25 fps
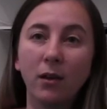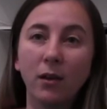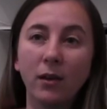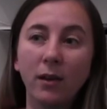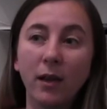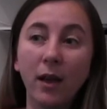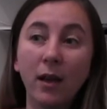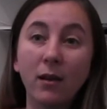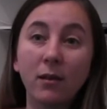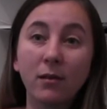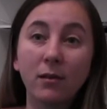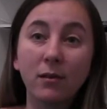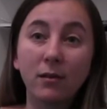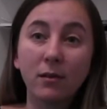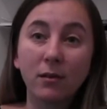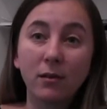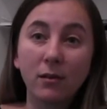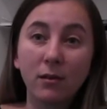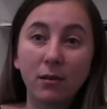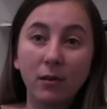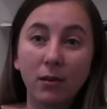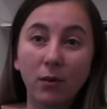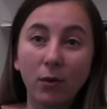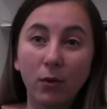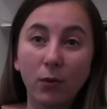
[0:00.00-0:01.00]

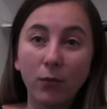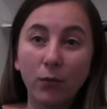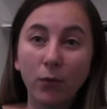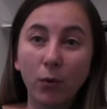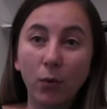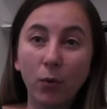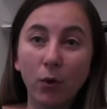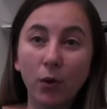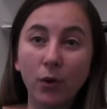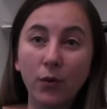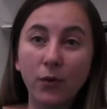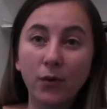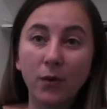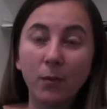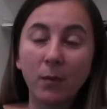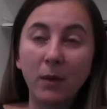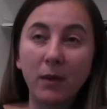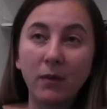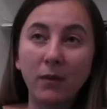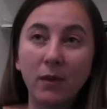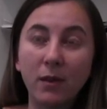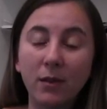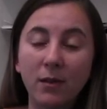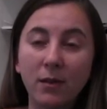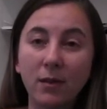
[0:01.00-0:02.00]
Yes, of course. I
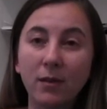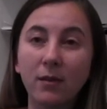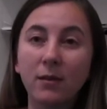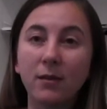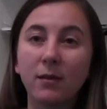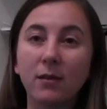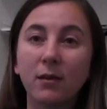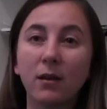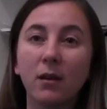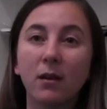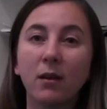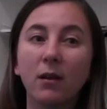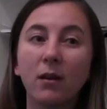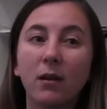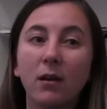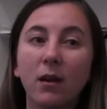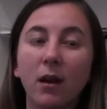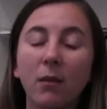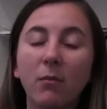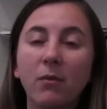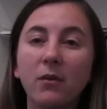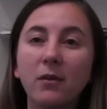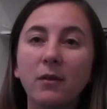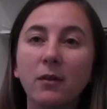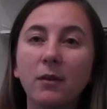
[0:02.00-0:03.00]
mean, this is
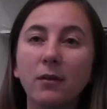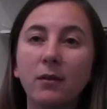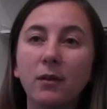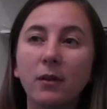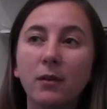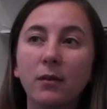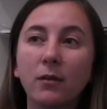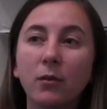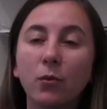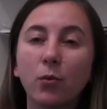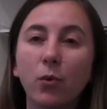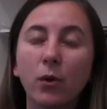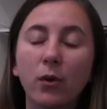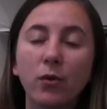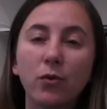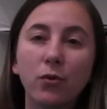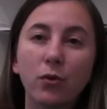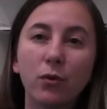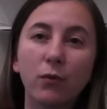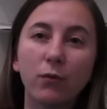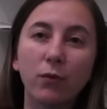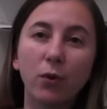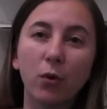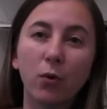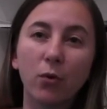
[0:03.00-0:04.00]
obviously the question
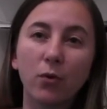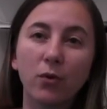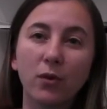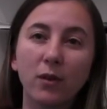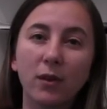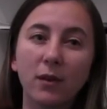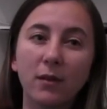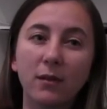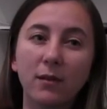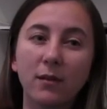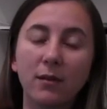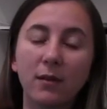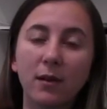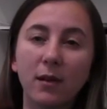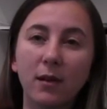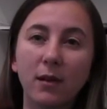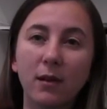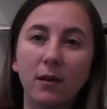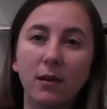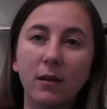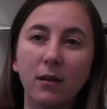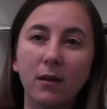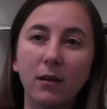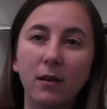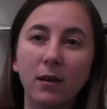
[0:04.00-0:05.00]
of quotas
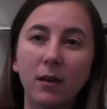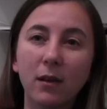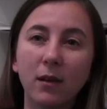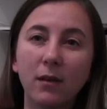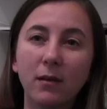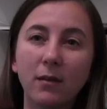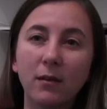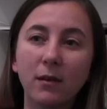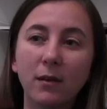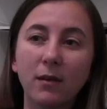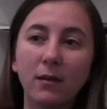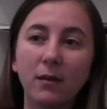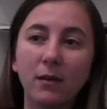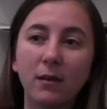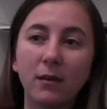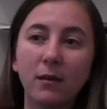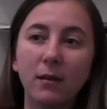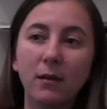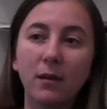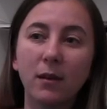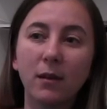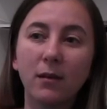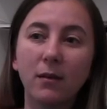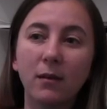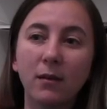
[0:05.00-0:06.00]
is
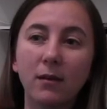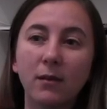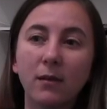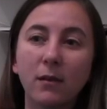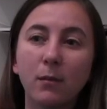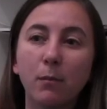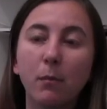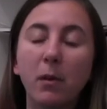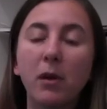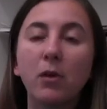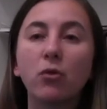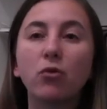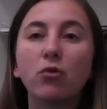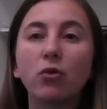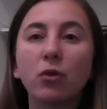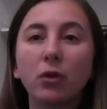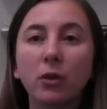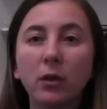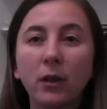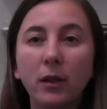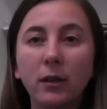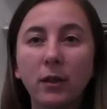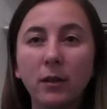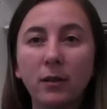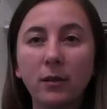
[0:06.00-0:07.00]
a
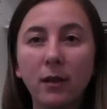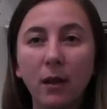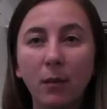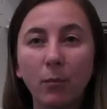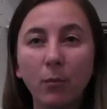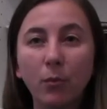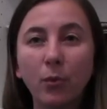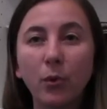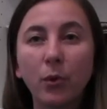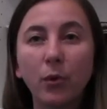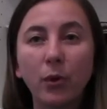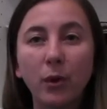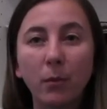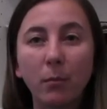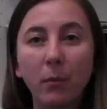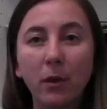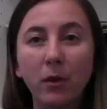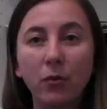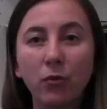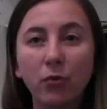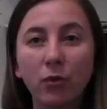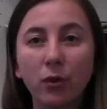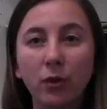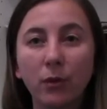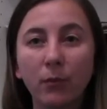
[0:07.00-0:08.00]
special and a temporary
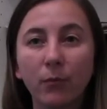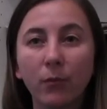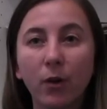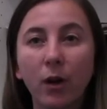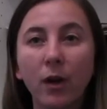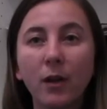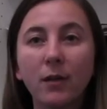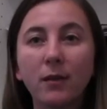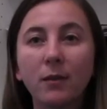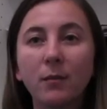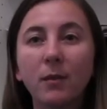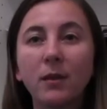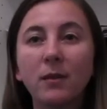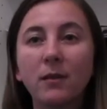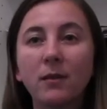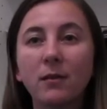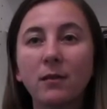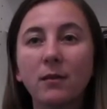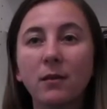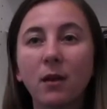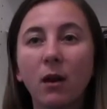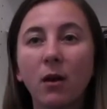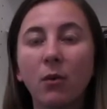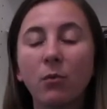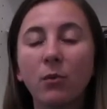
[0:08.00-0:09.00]
measure, right? I mean, this
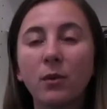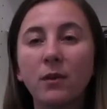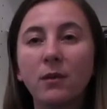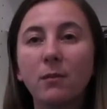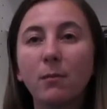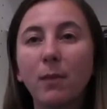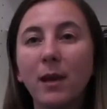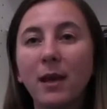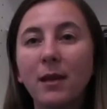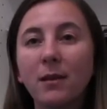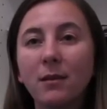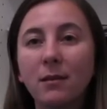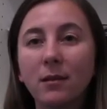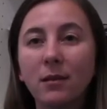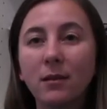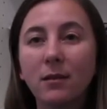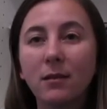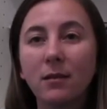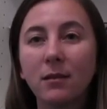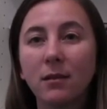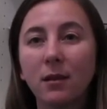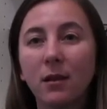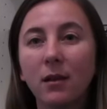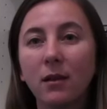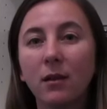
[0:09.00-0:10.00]
is how we debated
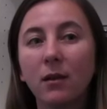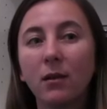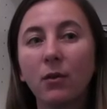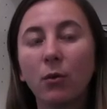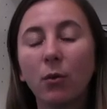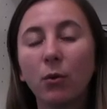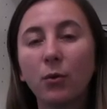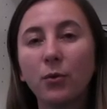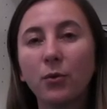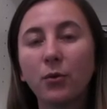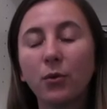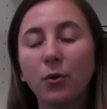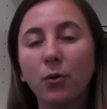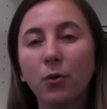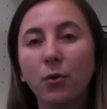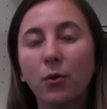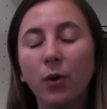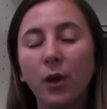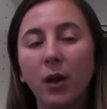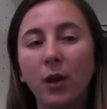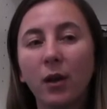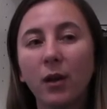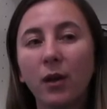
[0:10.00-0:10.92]
also